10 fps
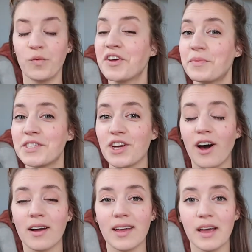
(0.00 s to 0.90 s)
We've been
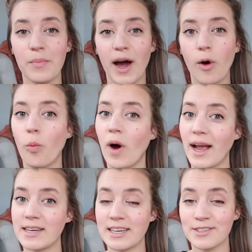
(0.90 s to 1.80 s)
talking about
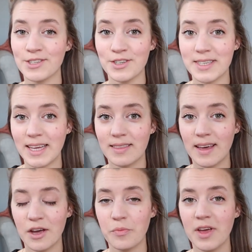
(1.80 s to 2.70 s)
why dancers need
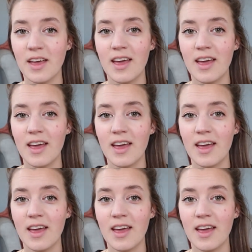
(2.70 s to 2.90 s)
them